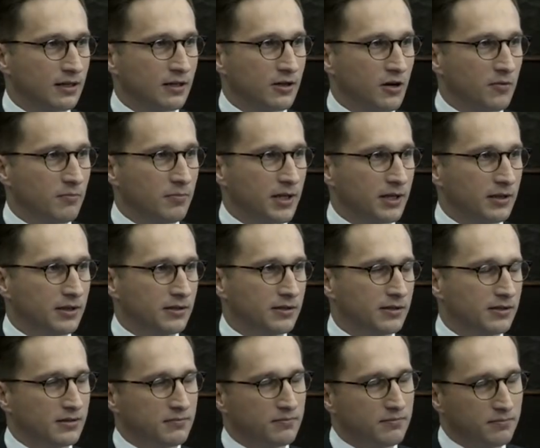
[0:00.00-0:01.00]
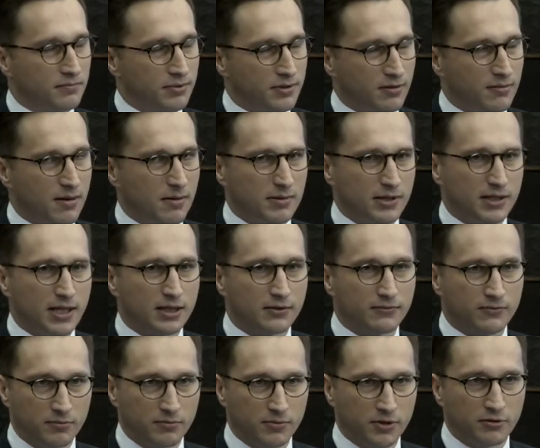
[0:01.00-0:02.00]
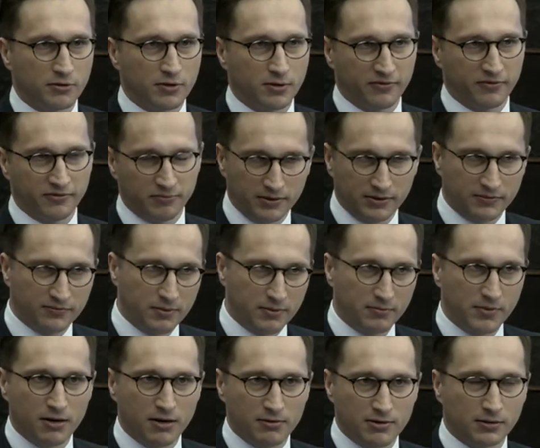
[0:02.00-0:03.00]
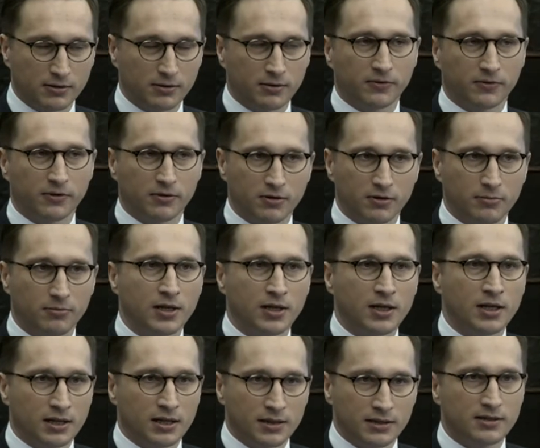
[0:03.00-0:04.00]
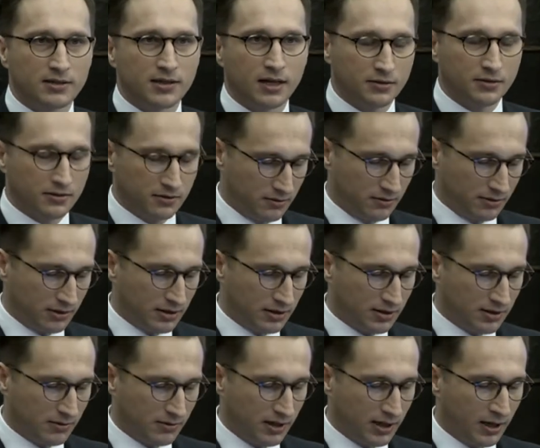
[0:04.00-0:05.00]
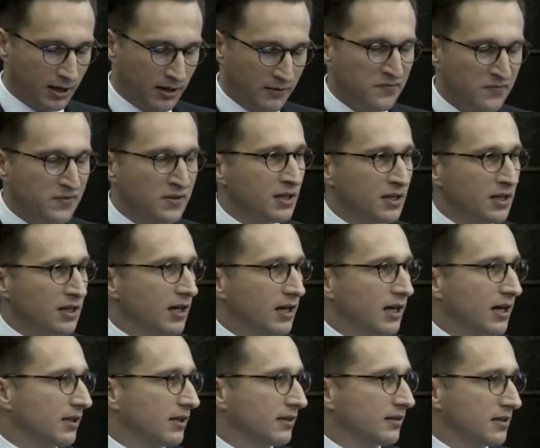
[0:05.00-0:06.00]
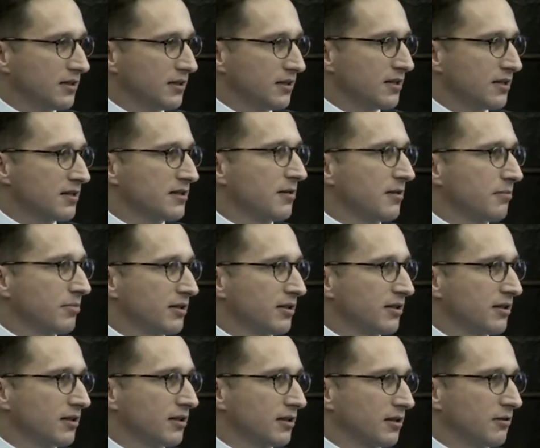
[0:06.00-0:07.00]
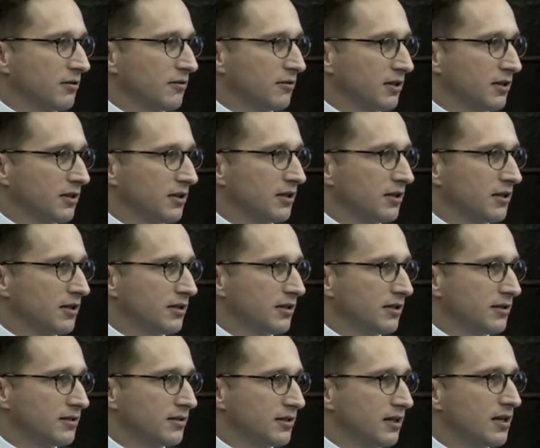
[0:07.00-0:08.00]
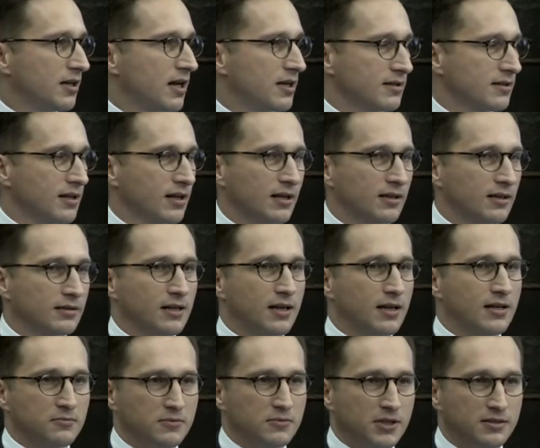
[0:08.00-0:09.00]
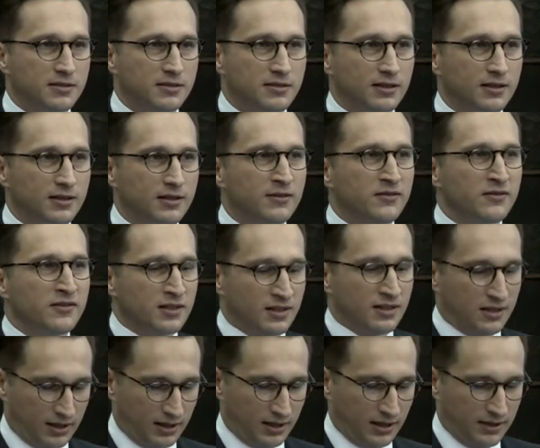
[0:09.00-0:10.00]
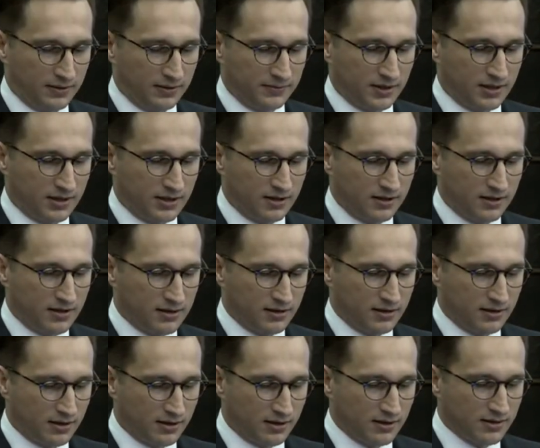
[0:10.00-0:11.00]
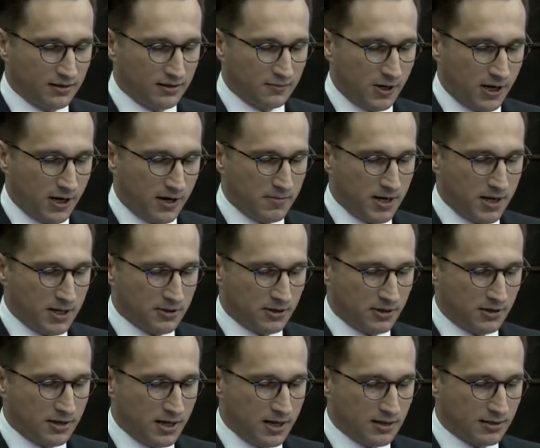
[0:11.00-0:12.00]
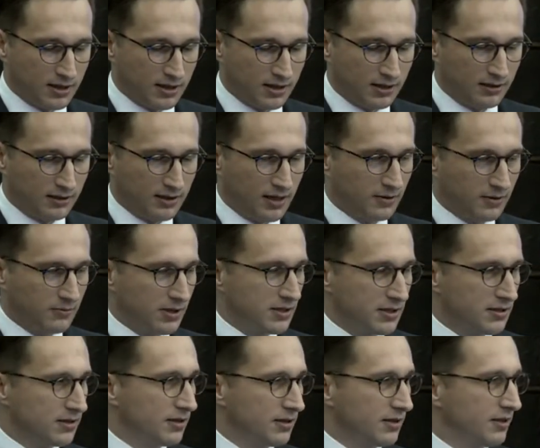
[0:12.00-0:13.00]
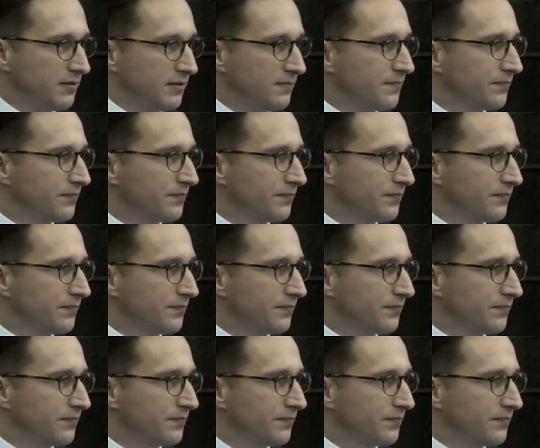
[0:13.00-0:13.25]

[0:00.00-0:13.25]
companies, probably not from Europe, but from outside of Europe, decide to do it this way. And in a separate category here is the NASDAQ and NYC. And the reason why I mentioned NASDAQ at NYC